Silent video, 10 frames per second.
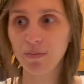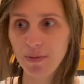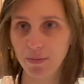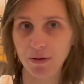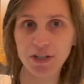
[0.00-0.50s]

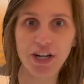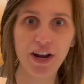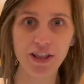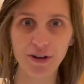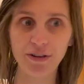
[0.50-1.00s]
people
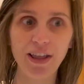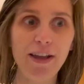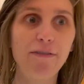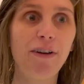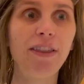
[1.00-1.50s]
sharing their
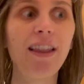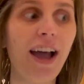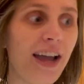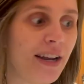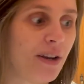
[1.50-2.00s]
life
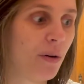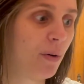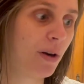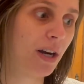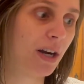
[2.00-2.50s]
online,
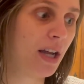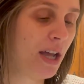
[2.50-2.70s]
or